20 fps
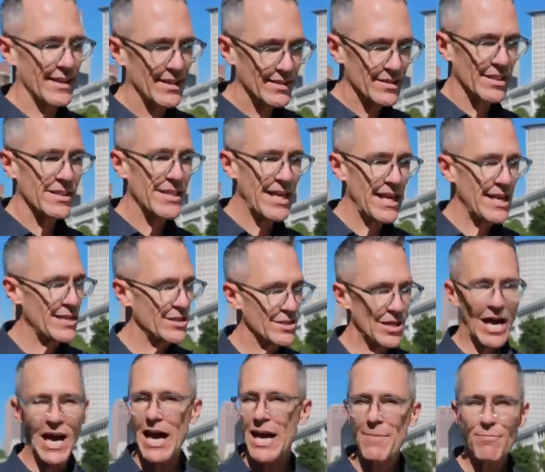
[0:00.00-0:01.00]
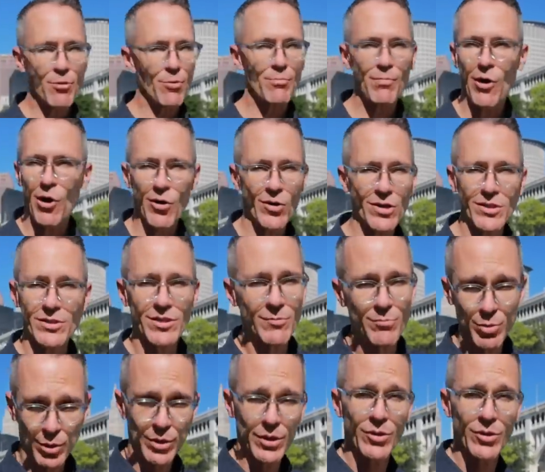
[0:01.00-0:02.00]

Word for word: in today's hyper-partisan